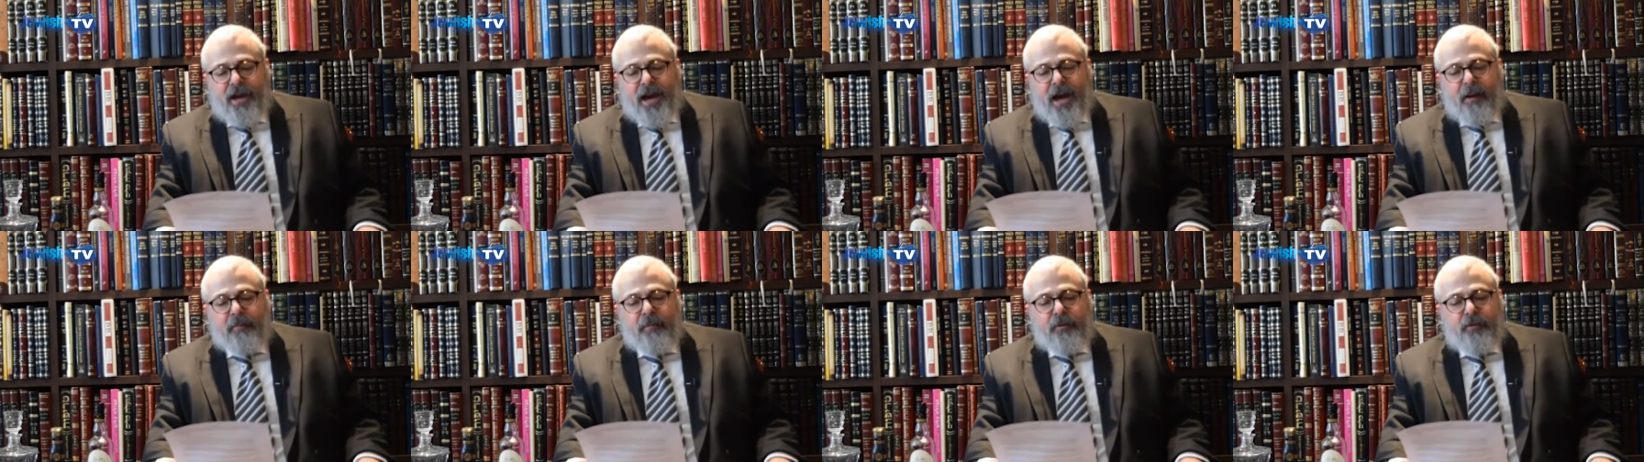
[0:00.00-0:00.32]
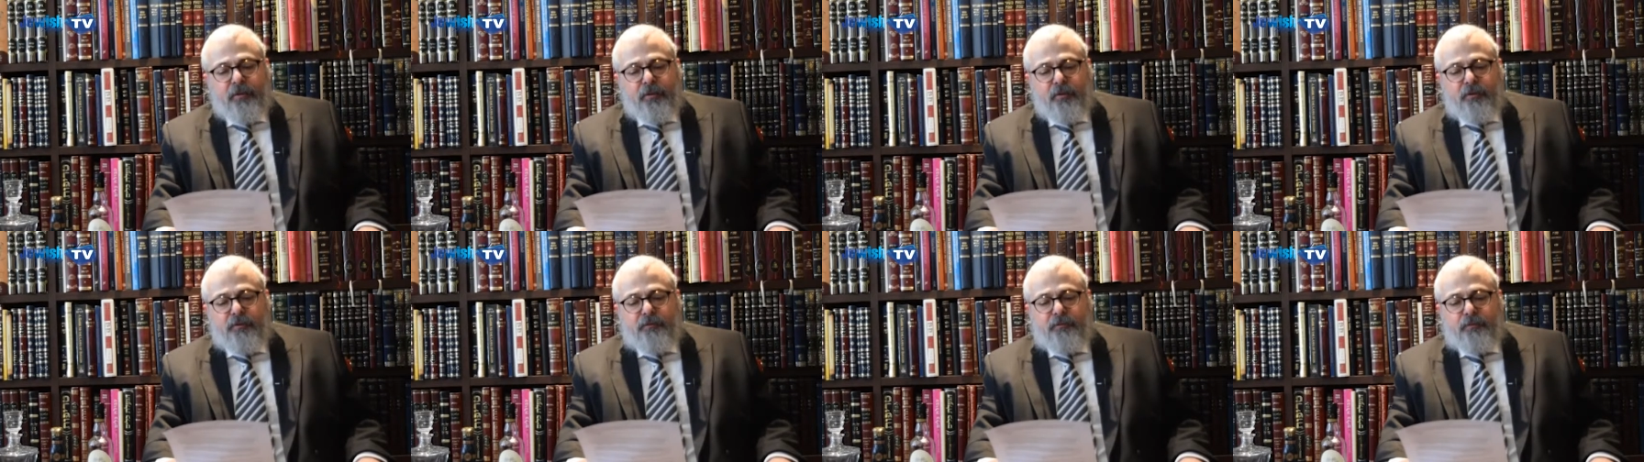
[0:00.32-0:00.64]
I'm a
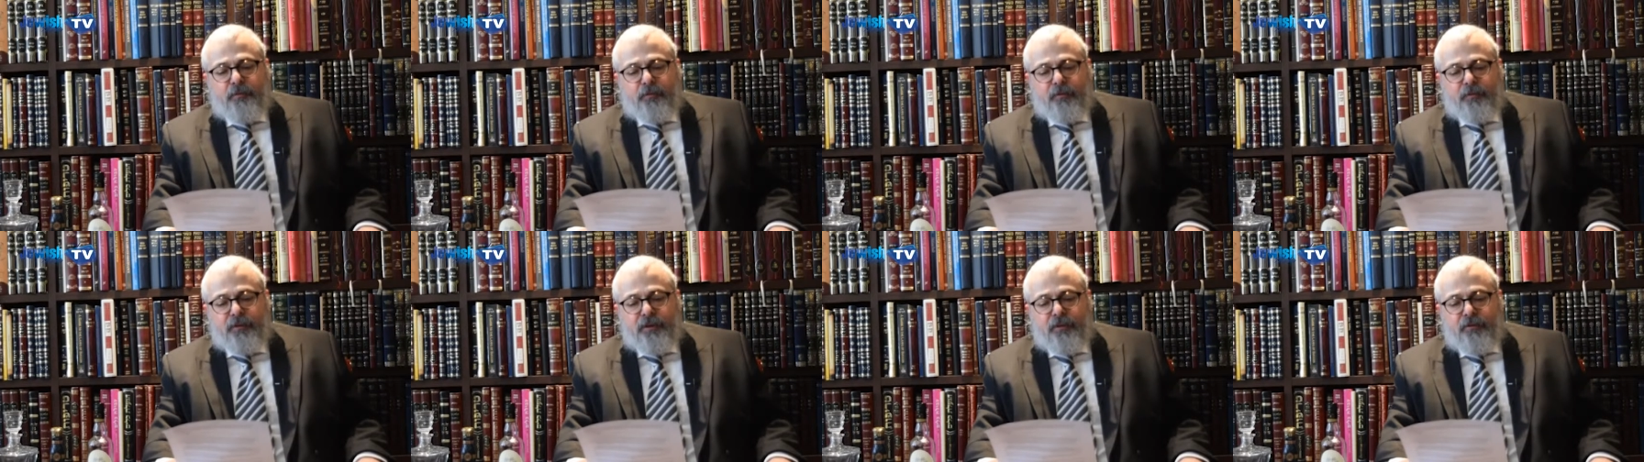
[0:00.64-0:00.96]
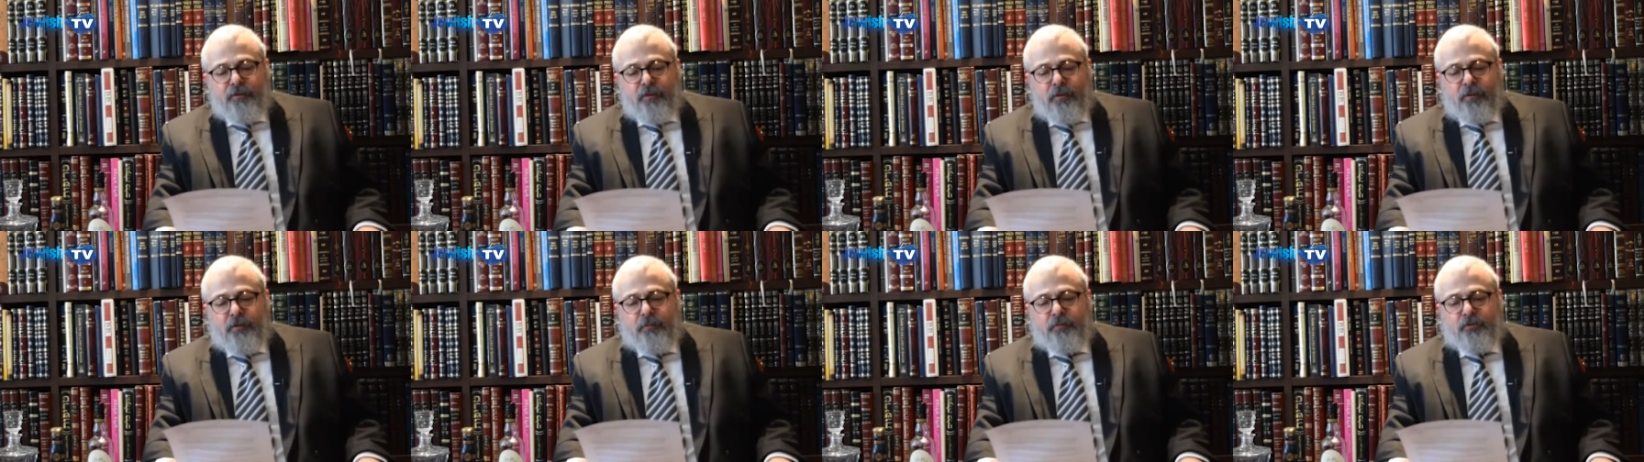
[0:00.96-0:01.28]
34
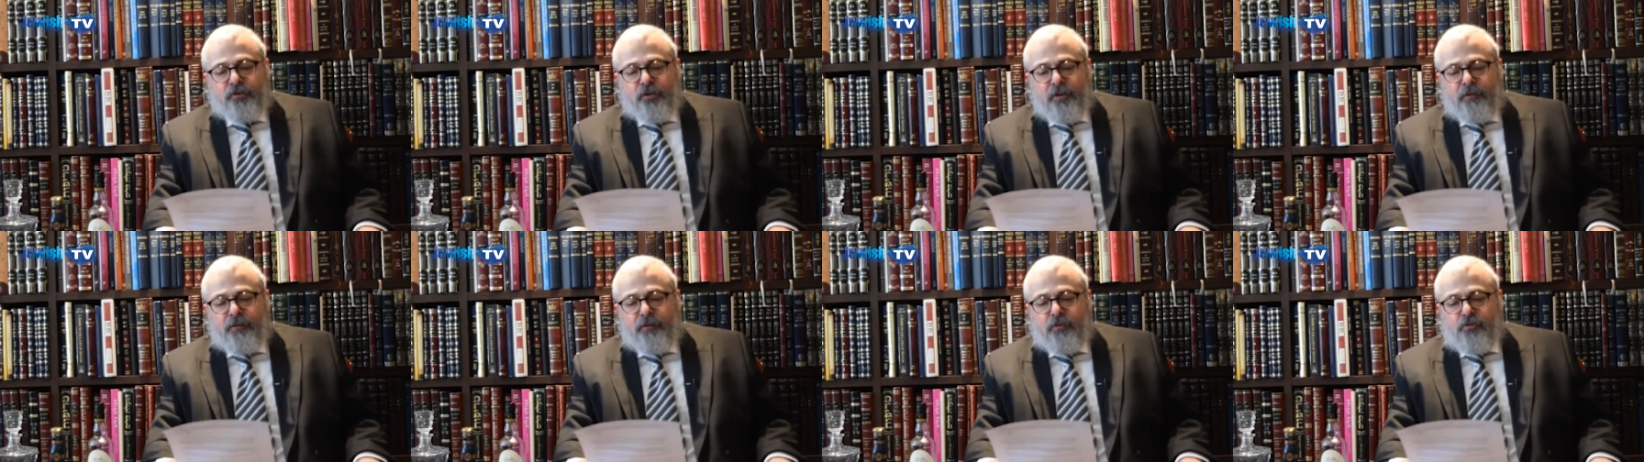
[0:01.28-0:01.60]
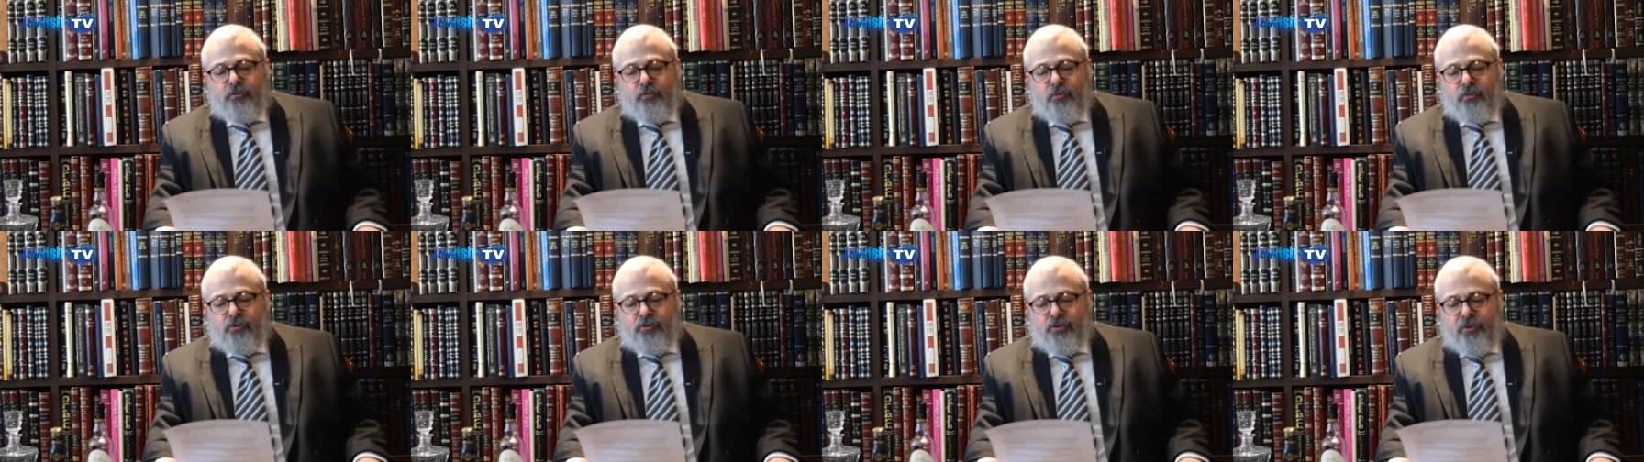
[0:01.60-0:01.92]
year old observant
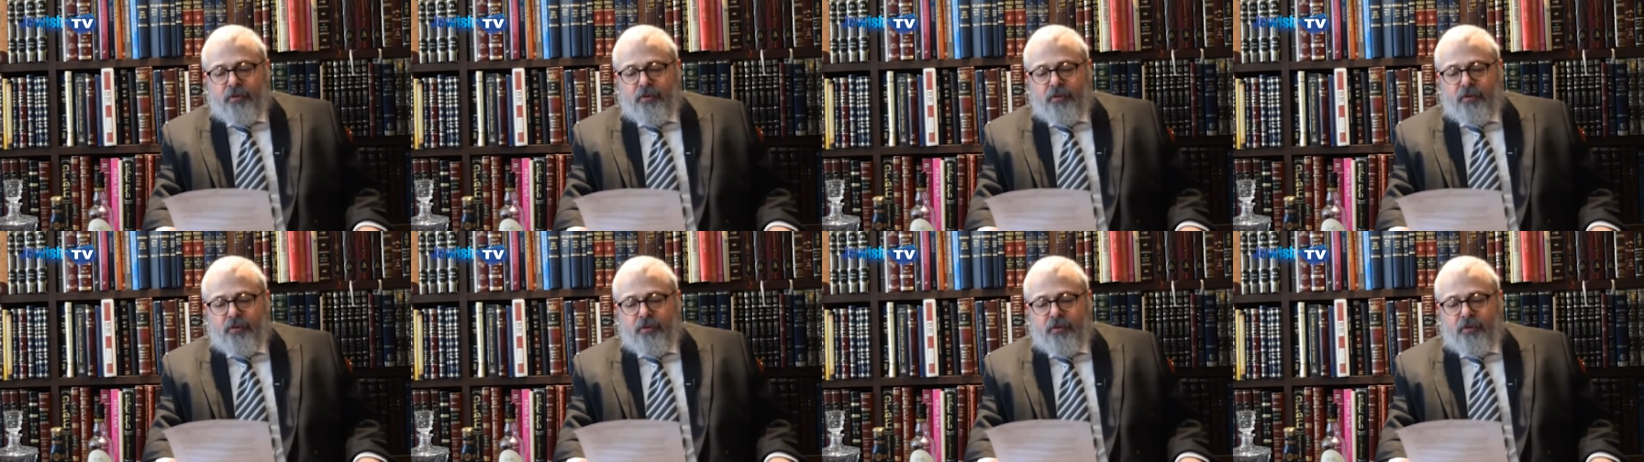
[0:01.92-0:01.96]
Jewish